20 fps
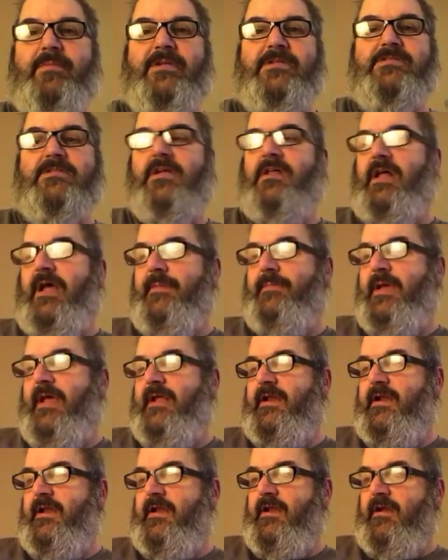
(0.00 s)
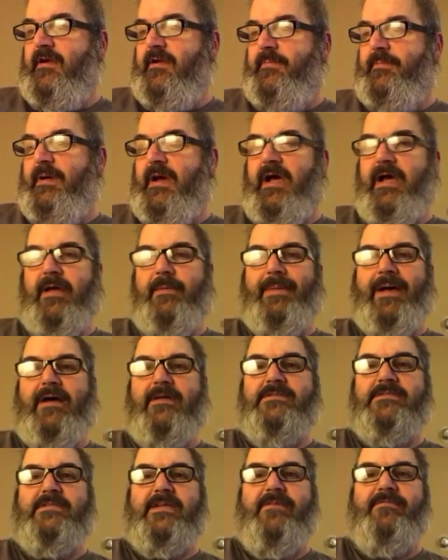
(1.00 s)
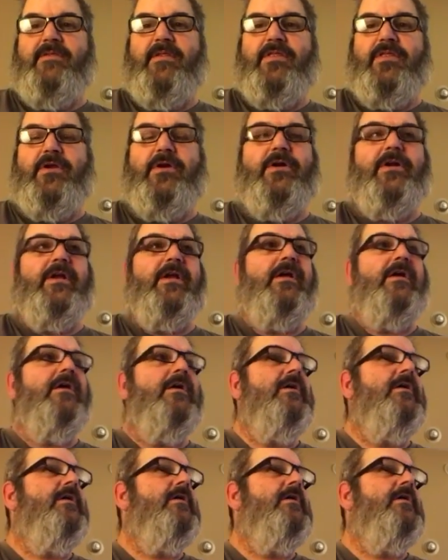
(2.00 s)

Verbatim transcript: but still I made it here by about 7:30